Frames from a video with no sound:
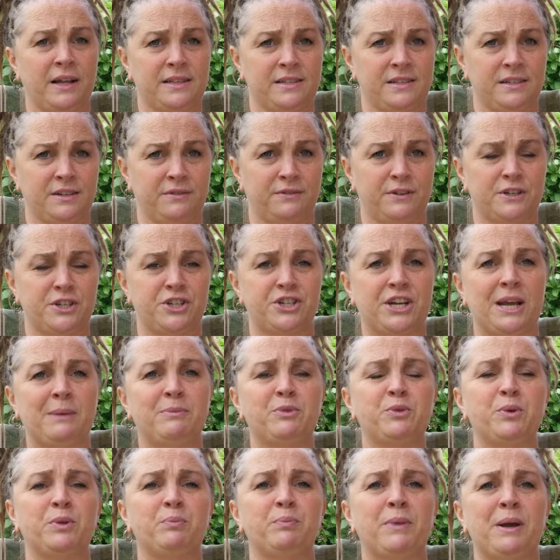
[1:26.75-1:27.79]
lots of different
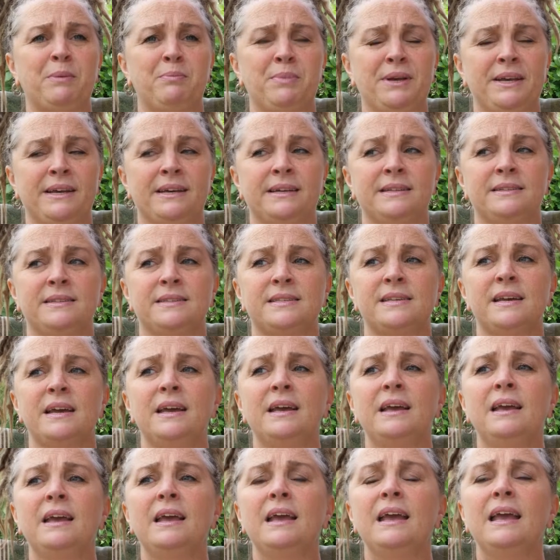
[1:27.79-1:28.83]
shapes with my pens.
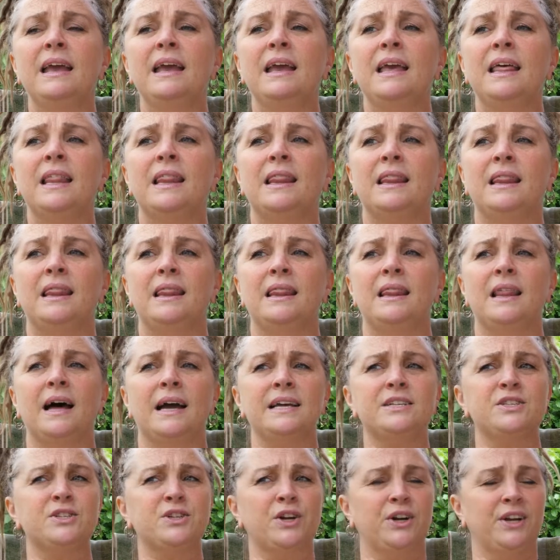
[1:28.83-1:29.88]

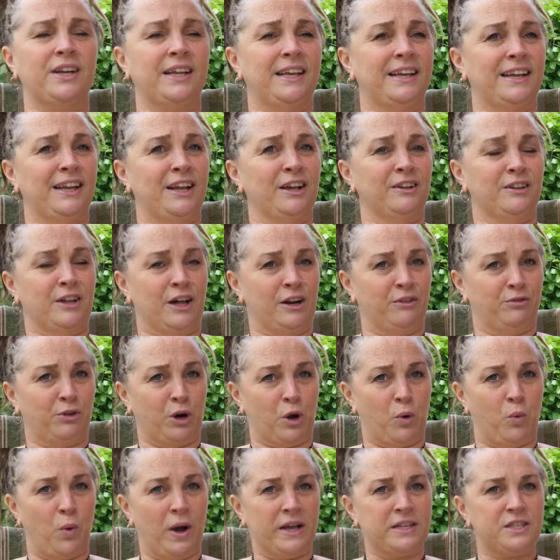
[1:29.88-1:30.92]
I started getting a lot of
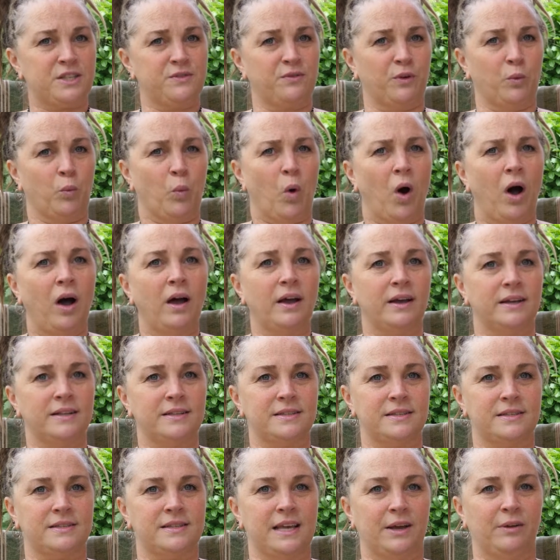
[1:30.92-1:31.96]
requests for
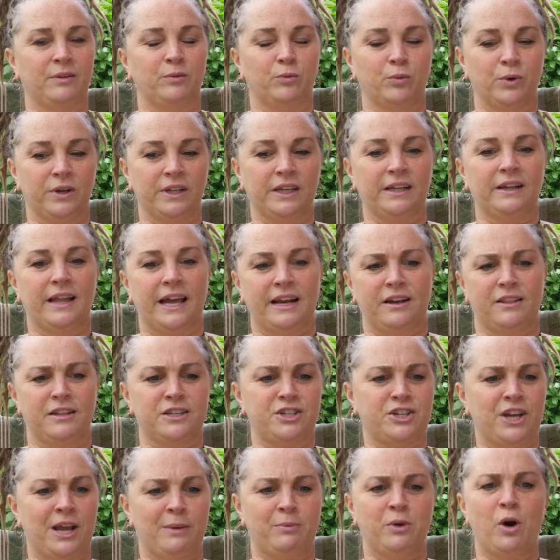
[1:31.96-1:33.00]
wands. They really liked
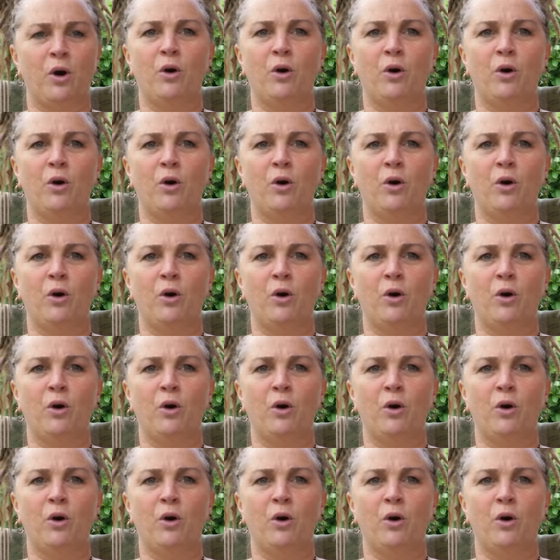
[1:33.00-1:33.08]
the shape.